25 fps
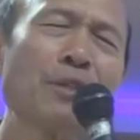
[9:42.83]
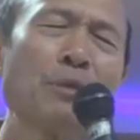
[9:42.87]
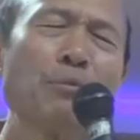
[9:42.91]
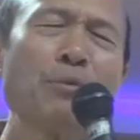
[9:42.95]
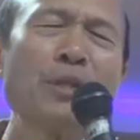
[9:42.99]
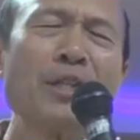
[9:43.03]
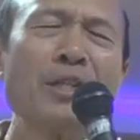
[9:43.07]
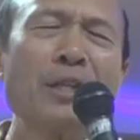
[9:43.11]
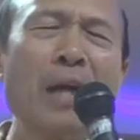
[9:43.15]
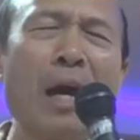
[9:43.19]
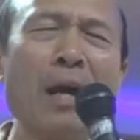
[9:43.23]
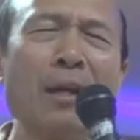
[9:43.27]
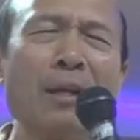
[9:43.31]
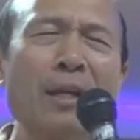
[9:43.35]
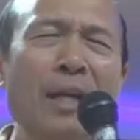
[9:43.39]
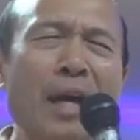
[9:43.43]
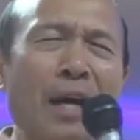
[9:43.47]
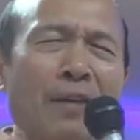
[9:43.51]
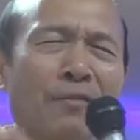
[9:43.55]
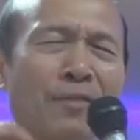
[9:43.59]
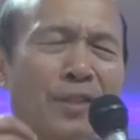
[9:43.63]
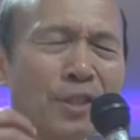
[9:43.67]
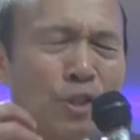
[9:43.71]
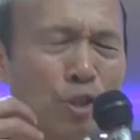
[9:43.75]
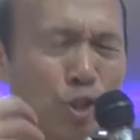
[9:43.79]
When we, our
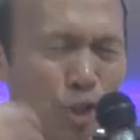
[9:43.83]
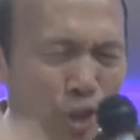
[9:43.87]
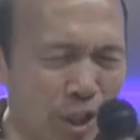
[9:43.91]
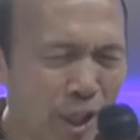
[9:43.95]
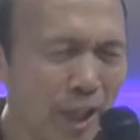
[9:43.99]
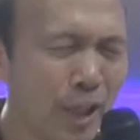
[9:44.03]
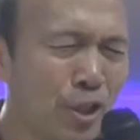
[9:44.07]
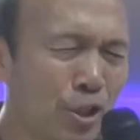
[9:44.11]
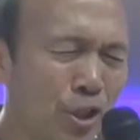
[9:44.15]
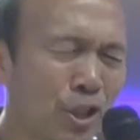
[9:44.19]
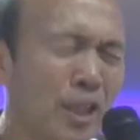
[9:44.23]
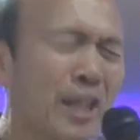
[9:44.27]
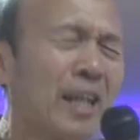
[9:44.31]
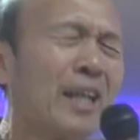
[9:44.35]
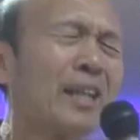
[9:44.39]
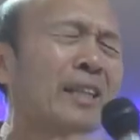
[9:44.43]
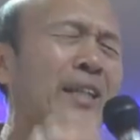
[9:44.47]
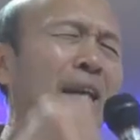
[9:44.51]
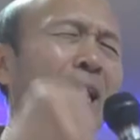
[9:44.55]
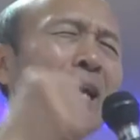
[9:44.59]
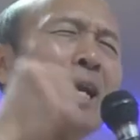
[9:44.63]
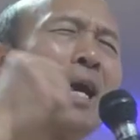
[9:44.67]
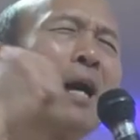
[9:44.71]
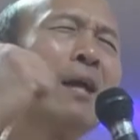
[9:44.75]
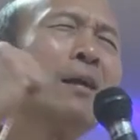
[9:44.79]
life is changed,
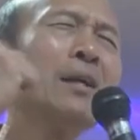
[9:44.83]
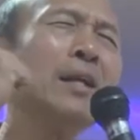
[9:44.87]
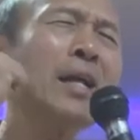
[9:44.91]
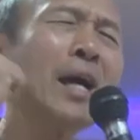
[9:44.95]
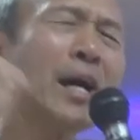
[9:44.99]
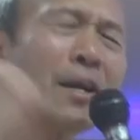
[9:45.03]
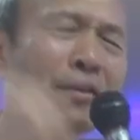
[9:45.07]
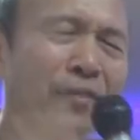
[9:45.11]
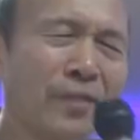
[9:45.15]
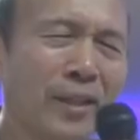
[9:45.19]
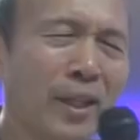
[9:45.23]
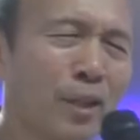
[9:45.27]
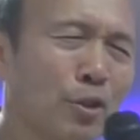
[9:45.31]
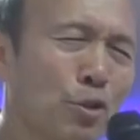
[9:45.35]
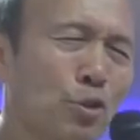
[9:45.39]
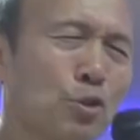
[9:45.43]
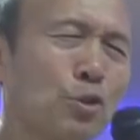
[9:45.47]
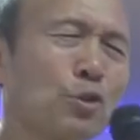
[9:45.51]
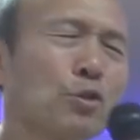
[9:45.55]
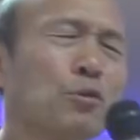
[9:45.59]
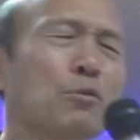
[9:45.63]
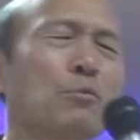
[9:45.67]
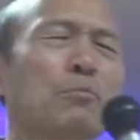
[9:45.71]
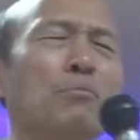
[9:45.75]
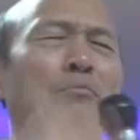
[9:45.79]
then our life can
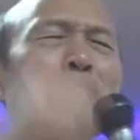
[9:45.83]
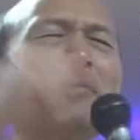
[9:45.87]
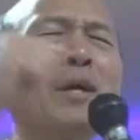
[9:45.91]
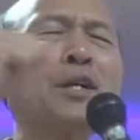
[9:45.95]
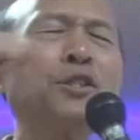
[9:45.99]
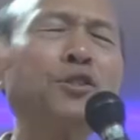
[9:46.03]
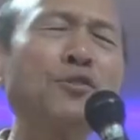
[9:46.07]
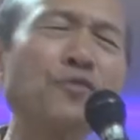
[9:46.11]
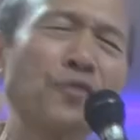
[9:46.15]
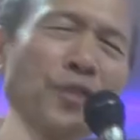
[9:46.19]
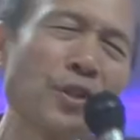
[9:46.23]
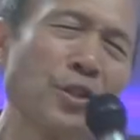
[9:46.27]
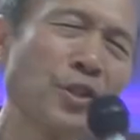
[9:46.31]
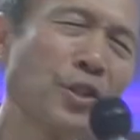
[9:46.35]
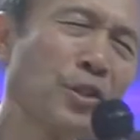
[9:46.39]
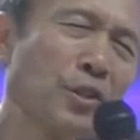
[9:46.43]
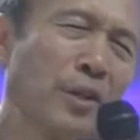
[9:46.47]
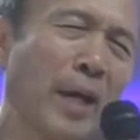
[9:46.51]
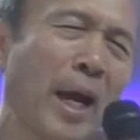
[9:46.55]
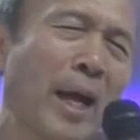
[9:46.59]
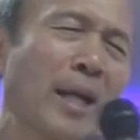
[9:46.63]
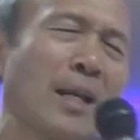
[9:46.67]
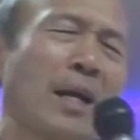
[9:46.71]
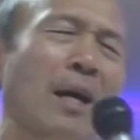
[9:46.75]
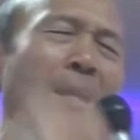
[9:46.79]
do much for
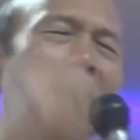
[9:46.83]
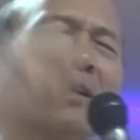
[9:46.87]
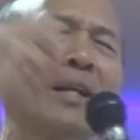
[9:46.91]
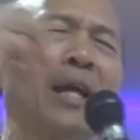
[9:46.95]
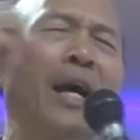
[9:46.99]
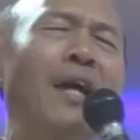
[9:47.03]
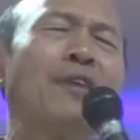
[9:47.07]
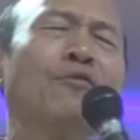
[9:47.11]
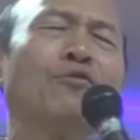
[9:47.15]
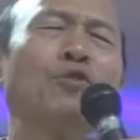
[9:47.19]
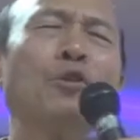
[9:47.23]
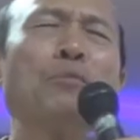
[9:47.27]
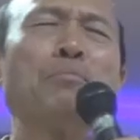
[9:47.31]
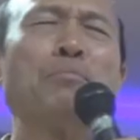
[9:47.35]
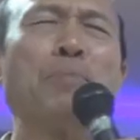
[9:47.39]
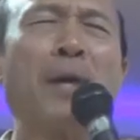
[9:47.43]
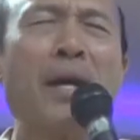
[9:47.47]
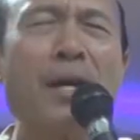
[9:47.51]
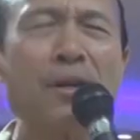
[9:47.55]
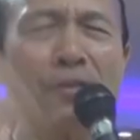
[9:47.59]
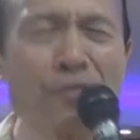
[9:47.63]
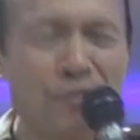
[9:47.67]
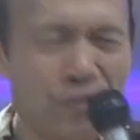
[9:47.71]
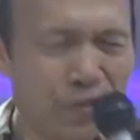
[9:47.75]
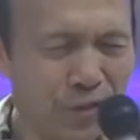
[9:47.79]
you and our life will
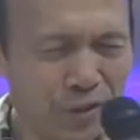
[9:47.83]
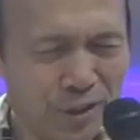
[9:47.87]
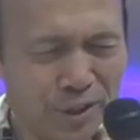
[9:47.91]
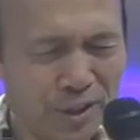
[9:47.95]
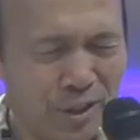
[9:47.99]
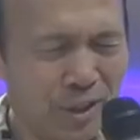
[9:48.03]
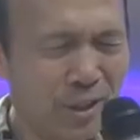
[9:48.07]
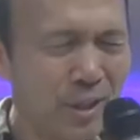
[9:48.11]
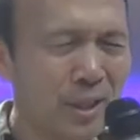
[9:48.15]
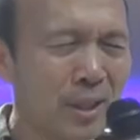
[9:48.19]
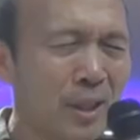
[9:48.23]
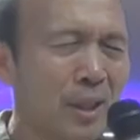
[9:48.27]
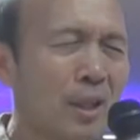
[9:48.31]
bear fruit.